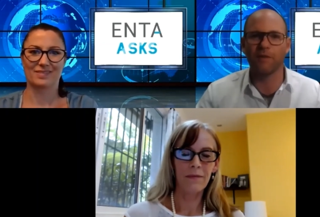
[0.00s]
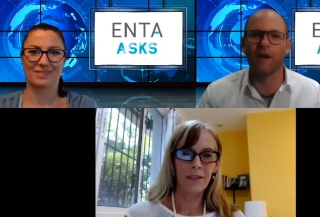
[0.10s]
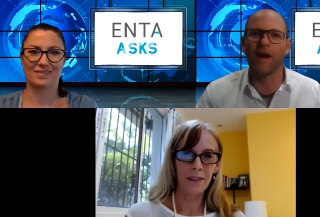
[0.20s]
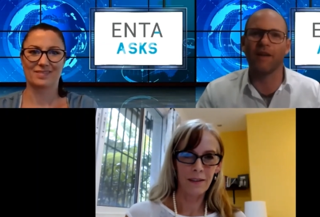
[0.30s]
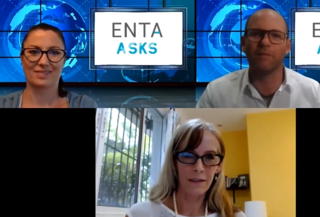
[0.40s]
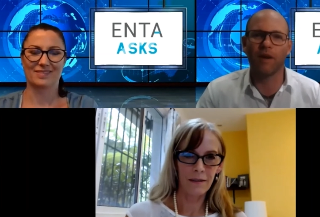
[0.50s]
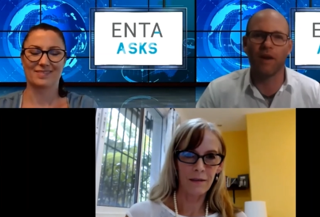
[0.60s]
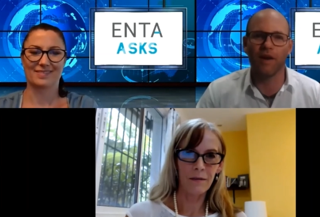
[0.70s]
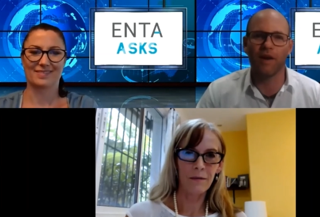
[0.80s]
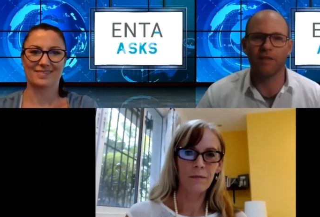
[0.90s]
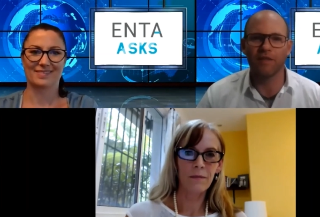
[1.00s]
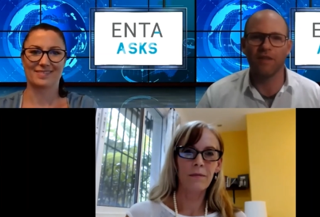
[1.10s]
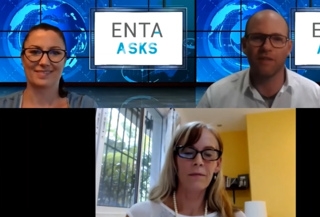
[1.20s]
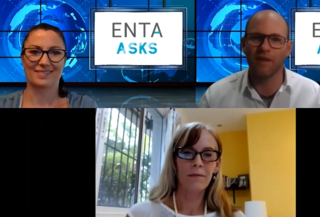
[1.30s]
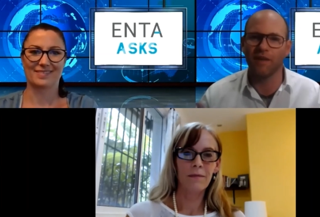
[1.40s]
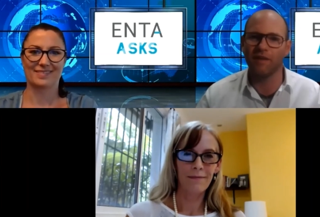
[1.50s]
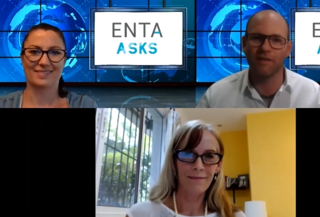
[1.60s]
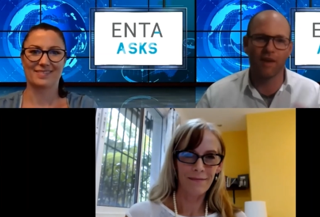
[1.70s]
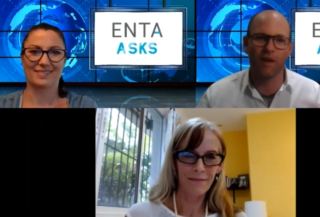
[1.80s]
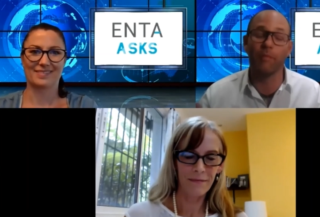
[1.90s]
Speaker 1: you guys, but I just need you to
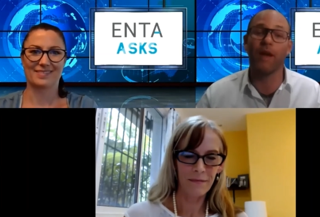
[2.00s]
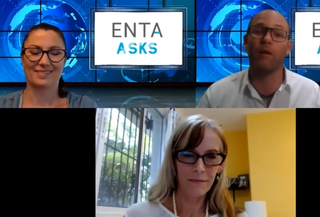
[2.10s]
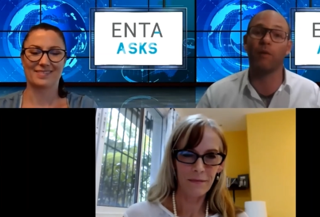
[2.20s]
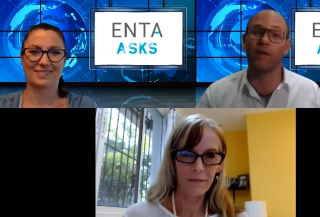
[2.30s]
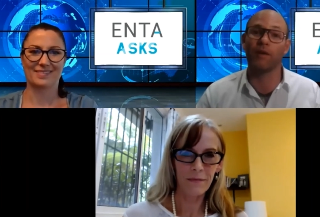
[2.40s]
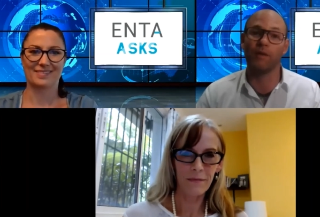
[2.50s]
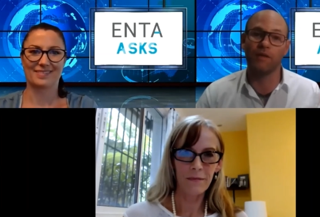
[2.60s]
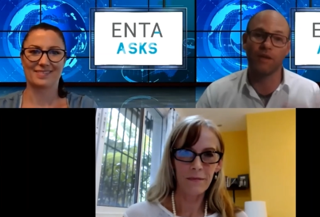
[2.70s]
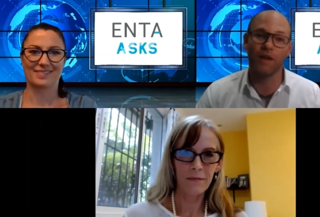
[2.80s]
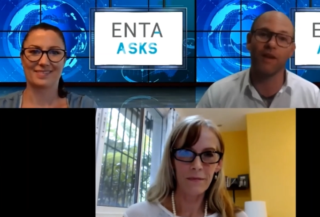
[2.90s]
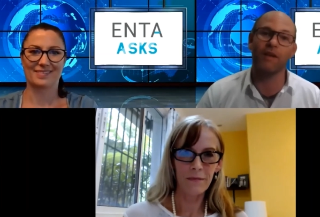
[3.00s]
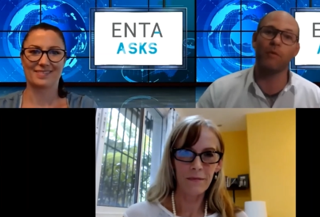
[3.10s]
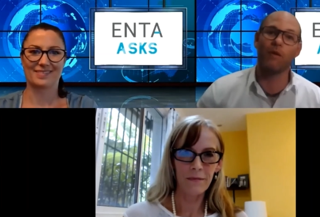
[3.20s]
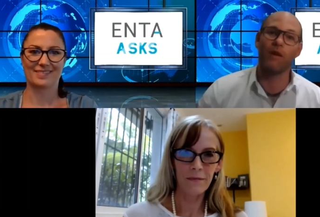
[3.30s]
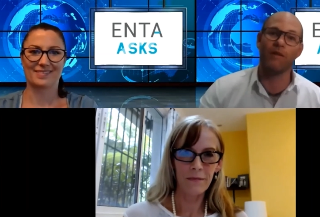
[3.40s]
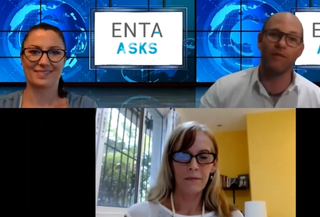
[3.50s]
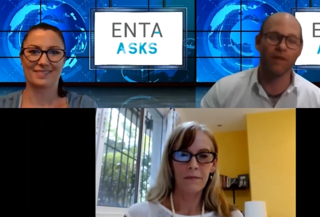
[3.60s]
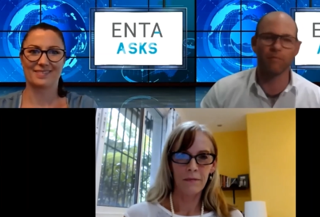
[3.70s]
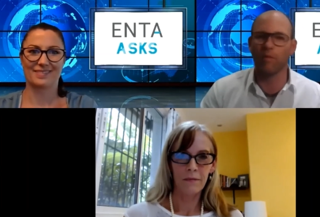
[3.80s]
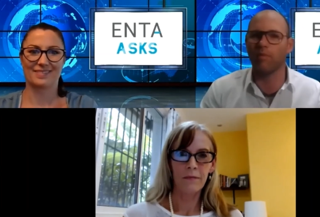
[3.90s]
help me out. Can we check in more often?
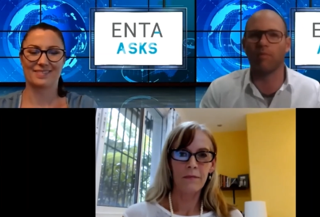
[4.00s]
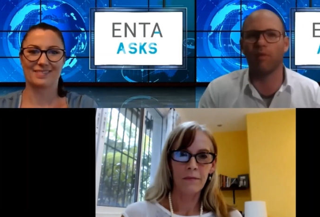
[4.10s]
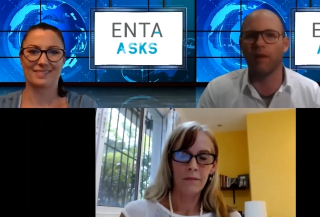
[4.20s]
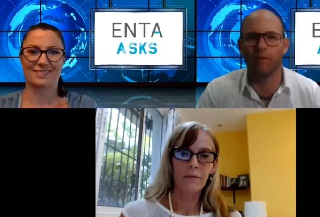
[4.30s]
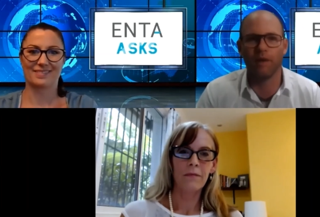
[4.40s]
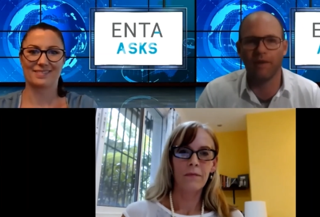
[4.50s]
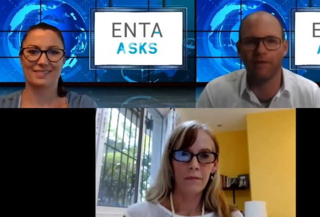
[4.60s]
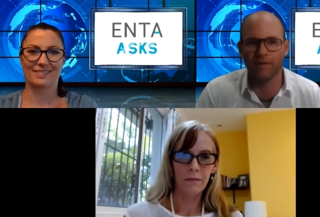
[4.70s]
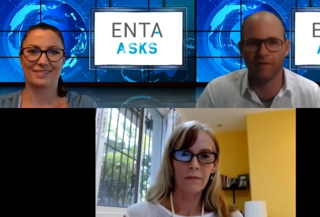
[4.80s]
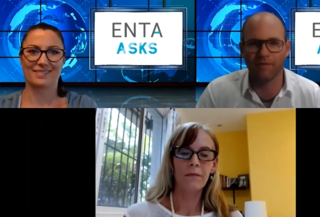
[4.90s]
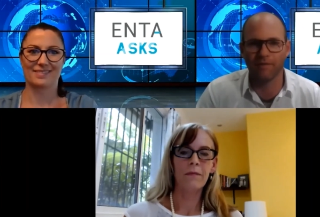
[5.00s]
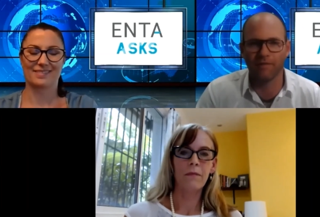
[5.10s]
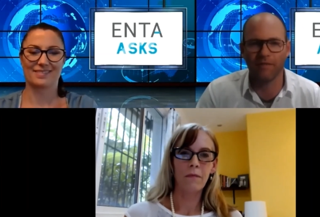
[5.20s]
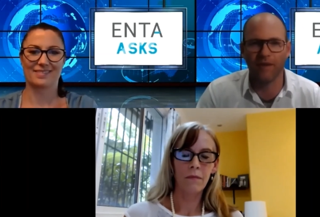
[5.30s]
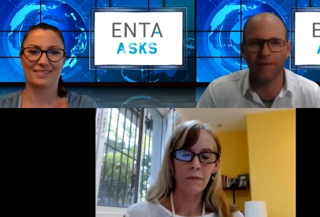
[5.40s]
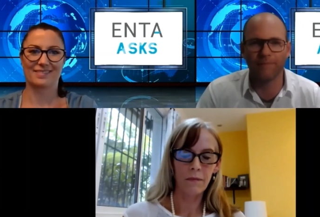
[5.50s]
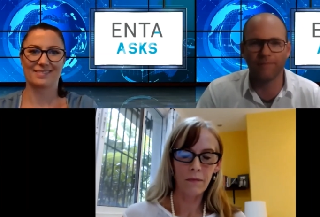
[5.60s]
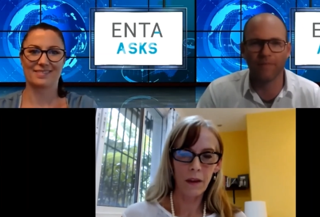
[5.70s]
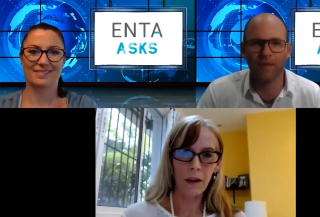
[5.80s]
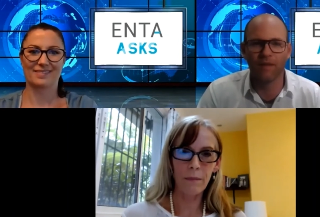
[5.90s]
Can blah, blah, blah, whatever, right?
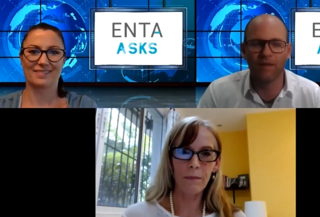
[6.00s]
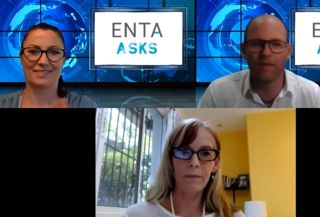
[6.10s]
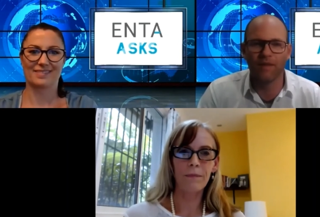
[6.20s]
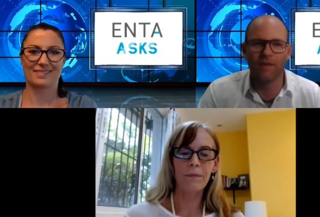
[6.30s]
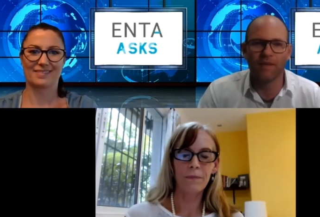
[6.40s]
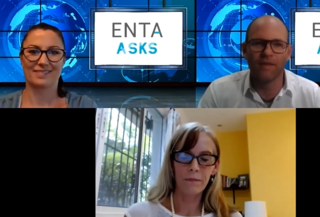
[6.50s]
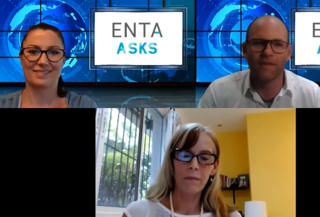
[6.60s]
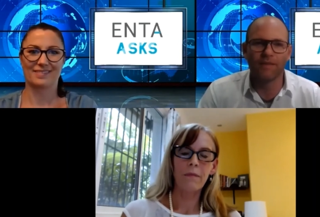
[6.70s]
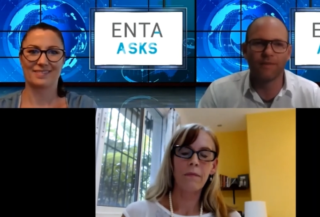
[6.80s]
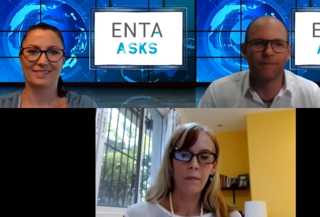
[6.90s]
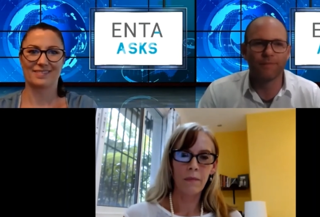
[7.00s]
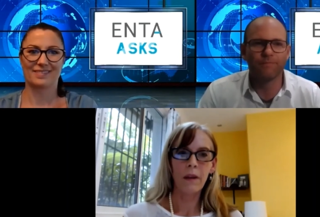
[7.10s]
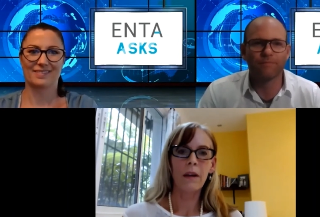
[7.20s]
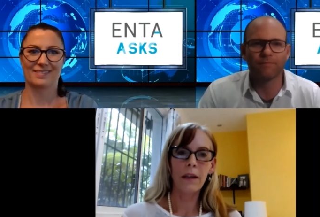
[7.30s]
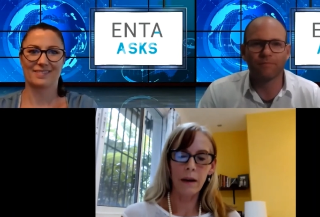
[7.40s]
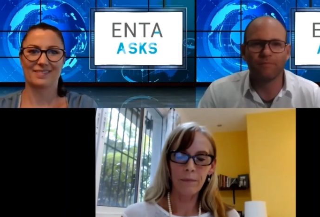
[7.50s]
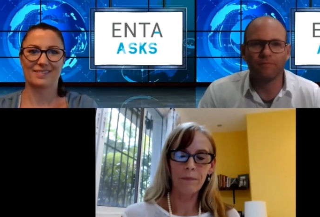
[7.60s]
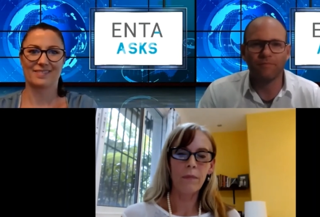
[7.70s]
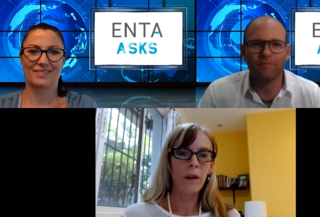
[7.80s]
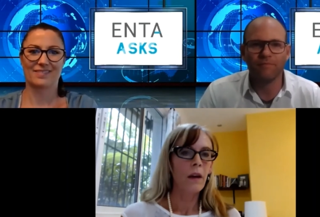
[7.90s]
Speaker 2: Yep. Yep.
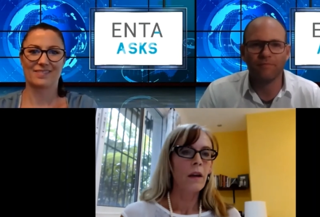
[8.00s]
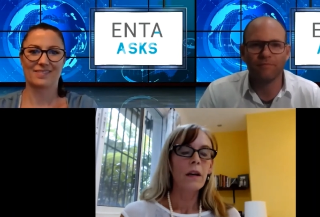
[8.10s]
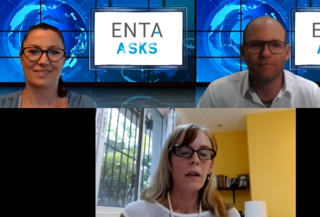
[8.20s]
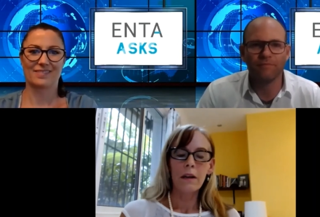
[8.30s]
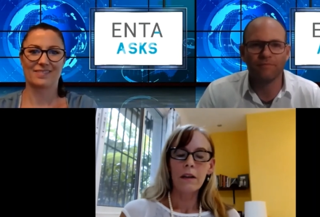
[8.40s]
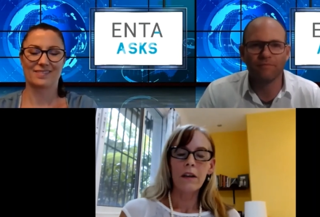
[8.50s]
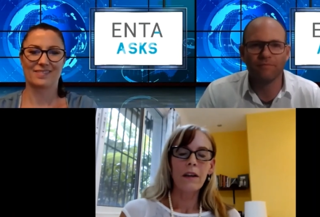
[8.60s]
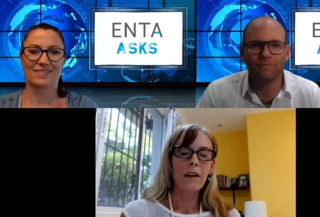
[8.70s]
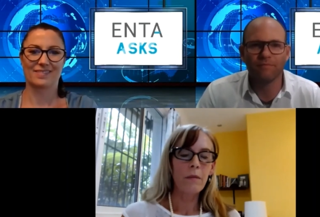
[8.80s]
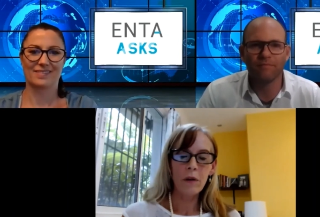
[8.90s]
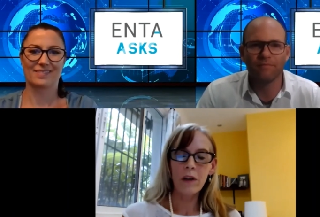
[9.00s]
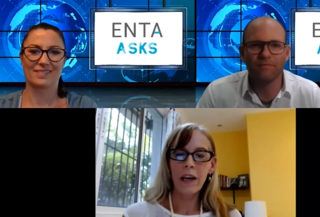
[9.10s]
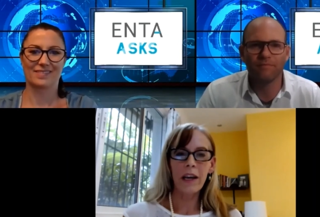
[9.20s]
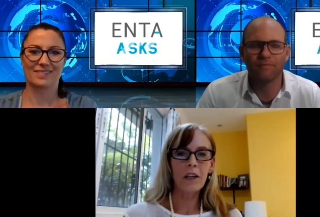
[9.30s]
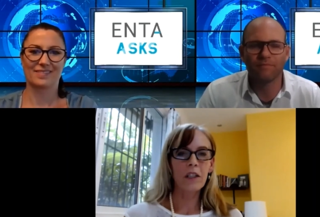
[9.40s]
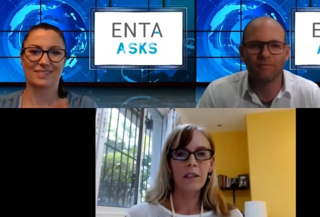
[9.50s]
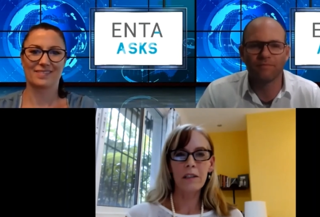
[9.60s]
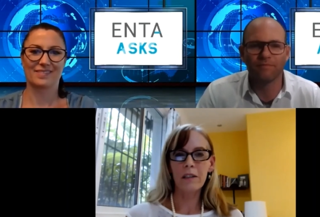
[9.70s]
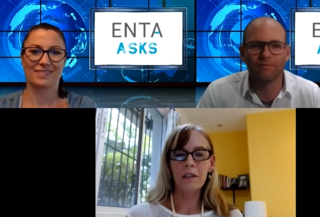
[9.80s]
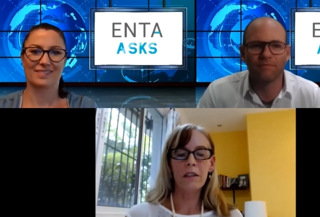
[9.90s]
Communication
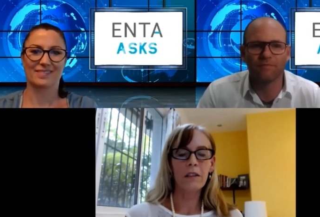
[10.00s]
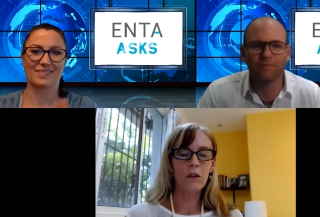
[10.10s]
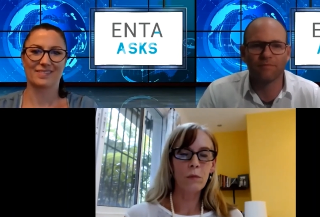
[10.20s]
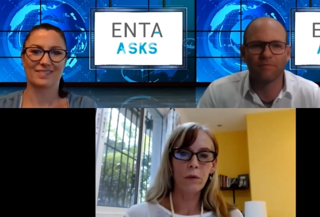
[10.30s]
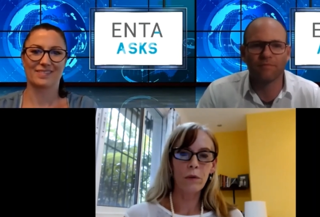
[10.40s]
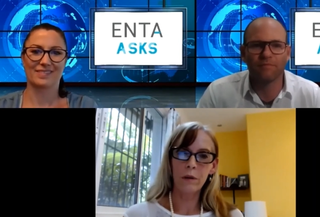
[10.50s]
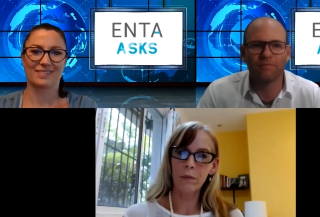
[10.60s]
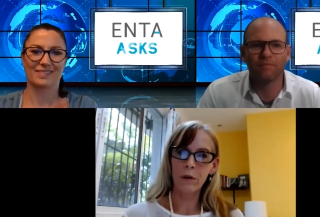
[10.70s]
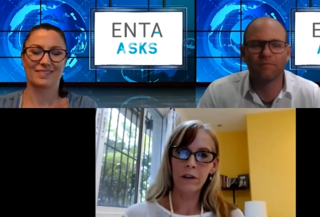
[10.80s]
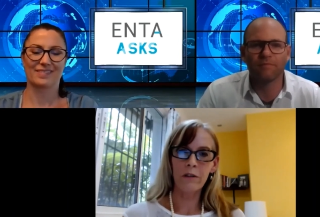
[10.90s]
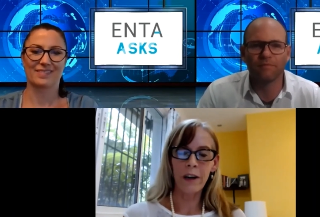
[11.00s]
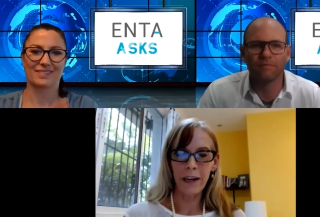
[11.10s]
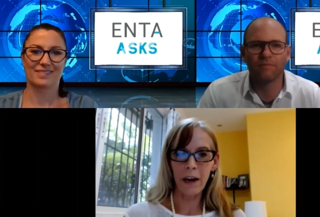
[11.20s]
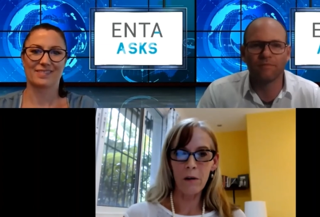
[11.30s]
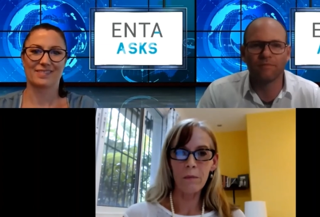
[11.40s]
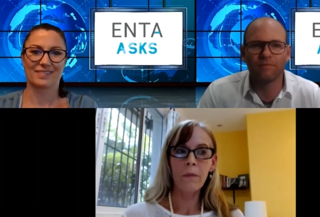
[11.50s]
is super important right now.